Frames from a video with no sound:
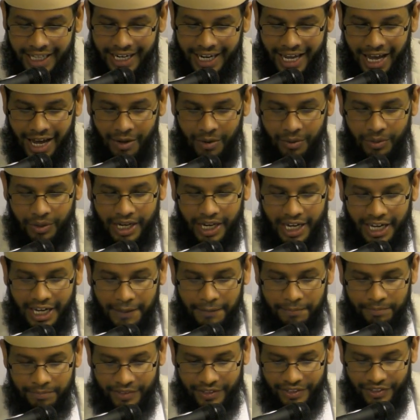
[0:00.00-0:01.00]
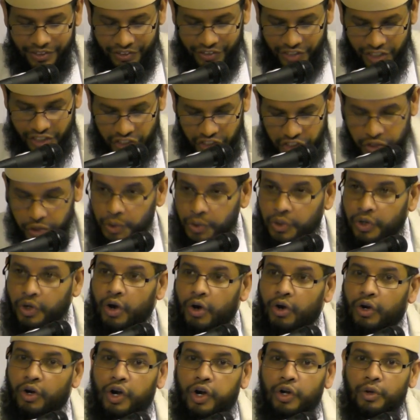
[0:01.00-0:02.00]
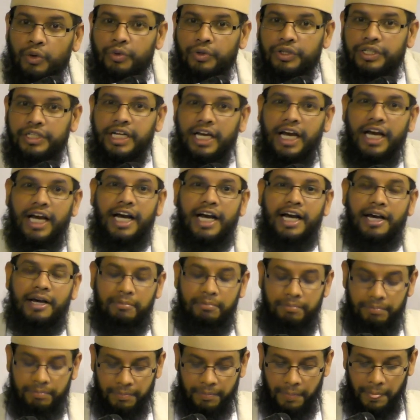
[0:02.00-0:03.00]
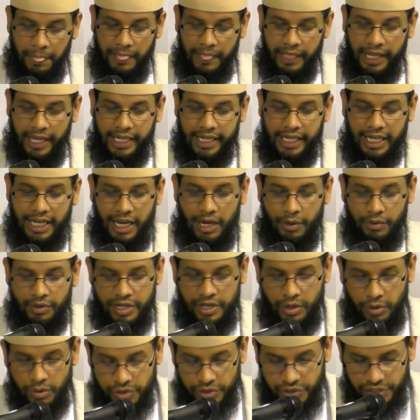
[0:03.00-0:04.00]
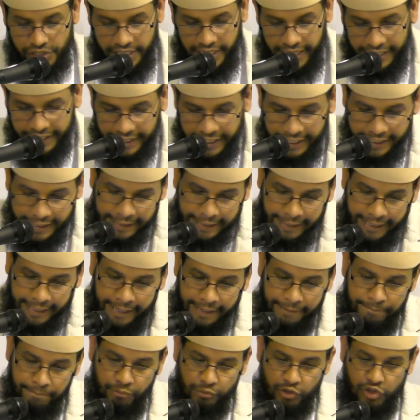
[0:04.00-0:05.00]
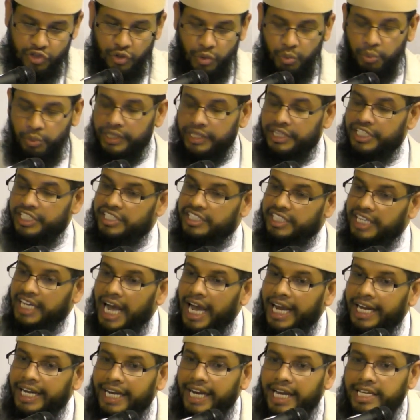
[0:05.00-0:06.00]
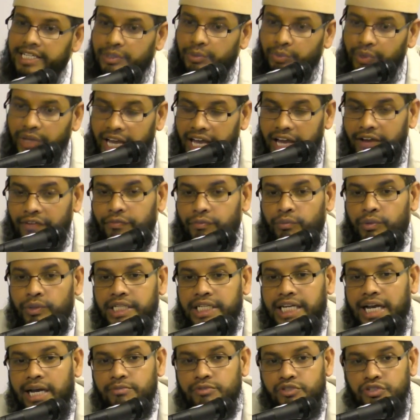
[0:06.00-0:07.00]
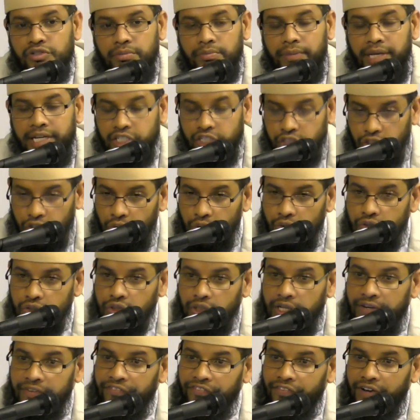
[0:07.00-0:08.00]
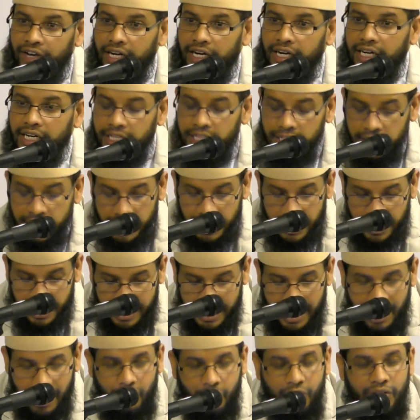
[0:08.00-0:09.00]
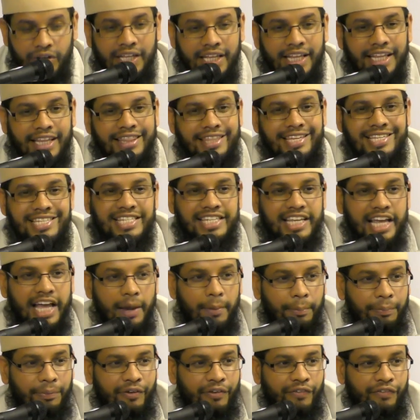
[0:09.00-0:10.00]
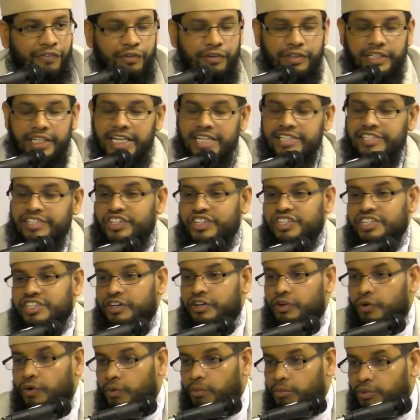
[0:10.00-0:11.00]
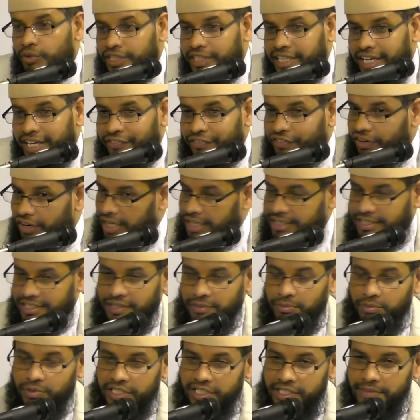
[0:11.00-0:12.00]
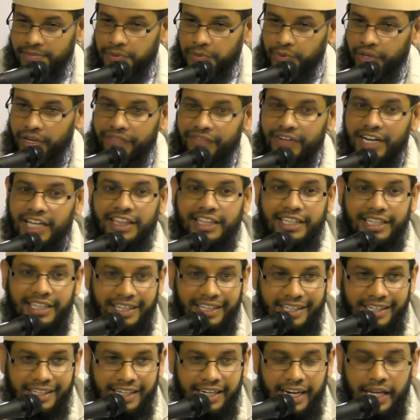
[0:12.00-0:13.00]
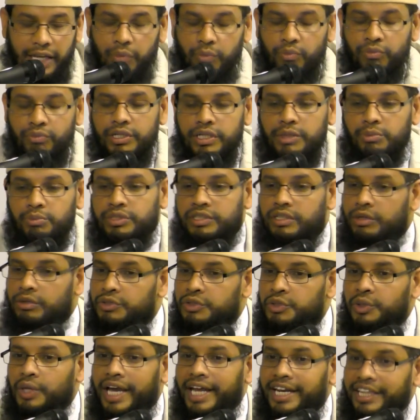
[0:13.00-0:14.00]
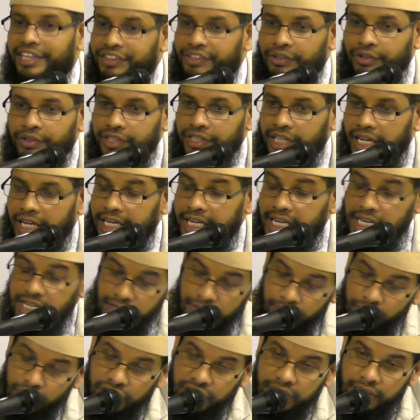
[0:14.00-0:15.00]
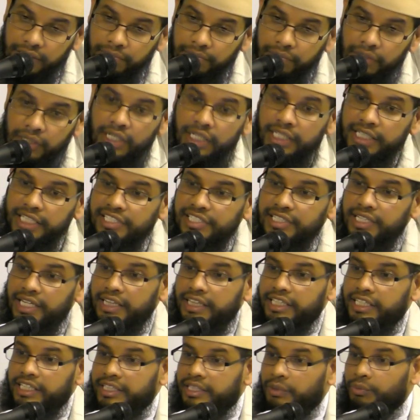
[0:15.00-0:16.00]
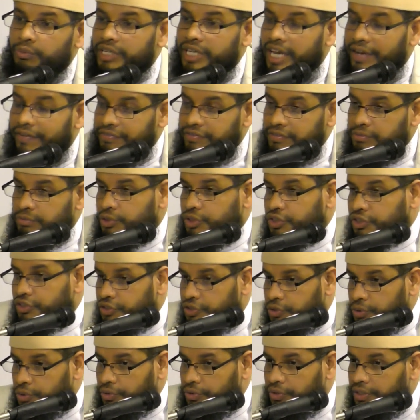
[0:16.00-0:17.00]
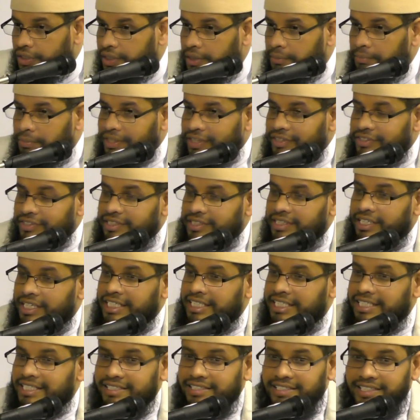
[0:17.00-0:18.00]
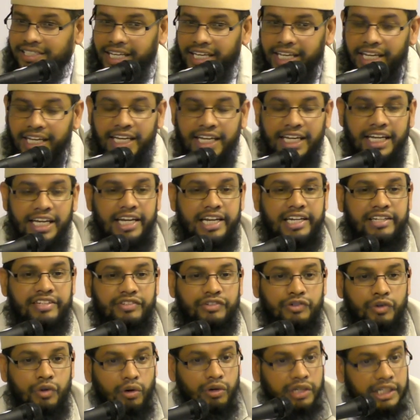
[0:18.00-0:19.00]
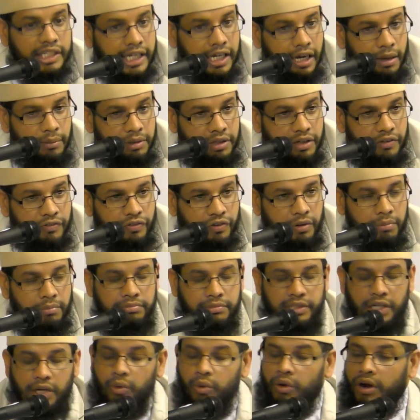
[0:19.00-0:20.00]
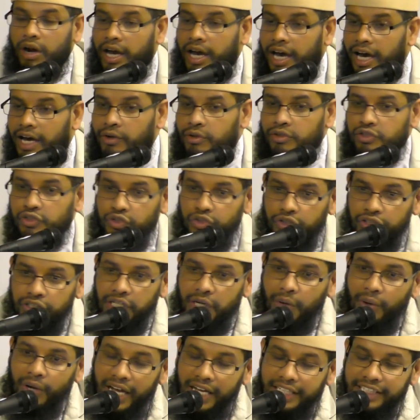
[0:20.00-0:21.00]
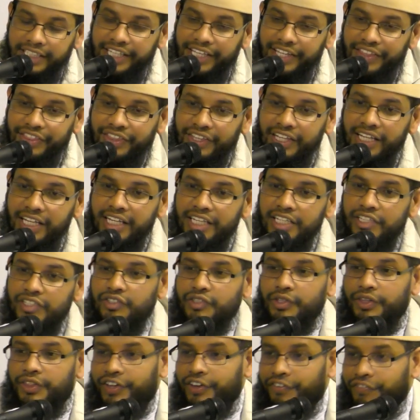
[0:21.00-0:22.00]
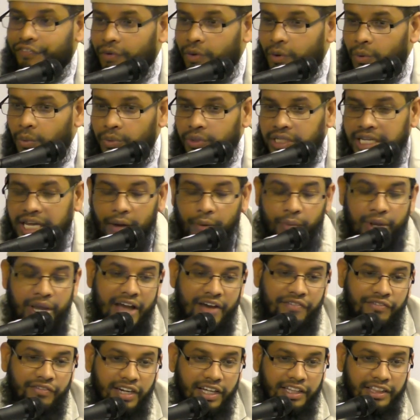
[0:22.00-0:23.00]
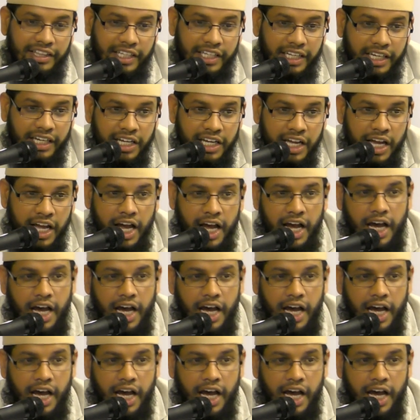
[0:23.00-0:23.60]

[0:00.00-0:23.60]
Now, just to conclude, I want to also say that, so these are the guidelines that we have when we come to make jokes and fun. Now, this April Fool Day is just a normal day for us as Muslims. We have nothing, like we don't do anything on that day. As a Muslim, there's nothing that we should do. Because it doesn't say, it's not coming from the Quran or Sunnah or Hadith. So therefore, yeah, we have nothing